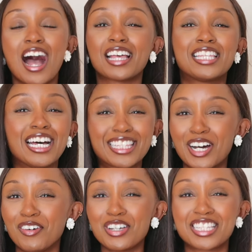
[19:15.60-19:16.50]
I thought
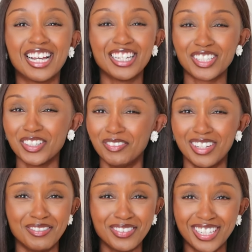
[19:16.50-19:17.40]
that was a
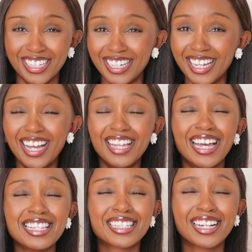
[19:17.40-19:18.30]
human being.
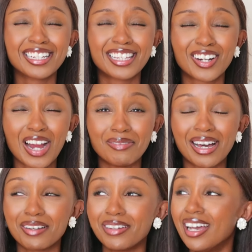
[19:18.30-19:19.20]
That scared the crap
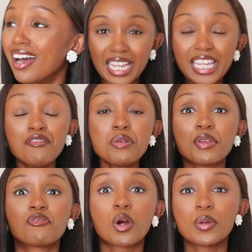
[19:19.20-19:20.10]
out of me. Even
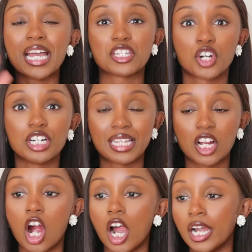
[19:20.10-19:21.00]
before we had turned the
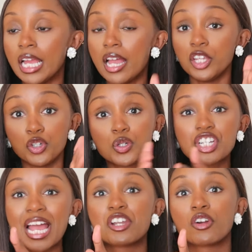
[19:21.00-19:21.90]
car,
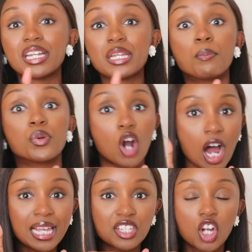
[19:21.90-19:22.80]
Yuji had already
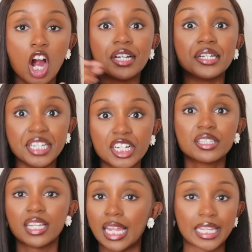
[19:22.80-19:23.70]
brought his car
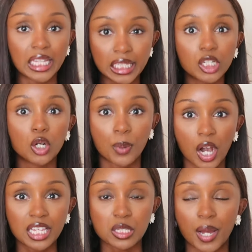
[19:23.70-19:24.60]
near the like illegal
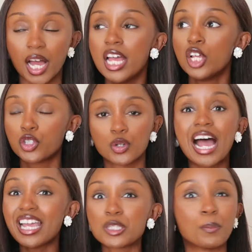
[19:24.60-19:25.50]
parking spot. So
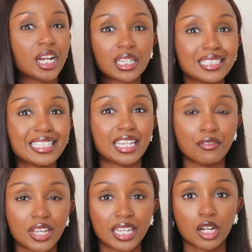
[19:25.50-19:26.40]
now he's barely
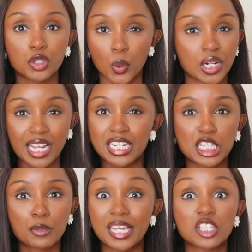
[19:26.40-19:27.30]
giving George any
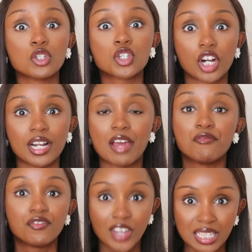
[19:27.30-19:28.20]
space to turn
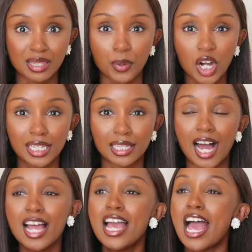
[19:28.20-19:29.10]
and face the parking
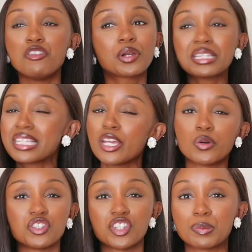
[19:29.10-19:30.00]
lot. And you can see he
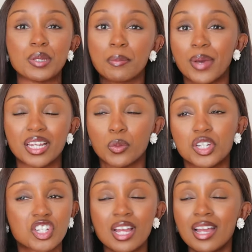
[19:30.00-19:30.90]
was just being petty,
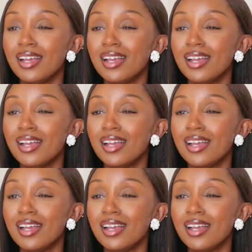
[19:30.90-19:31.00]
which,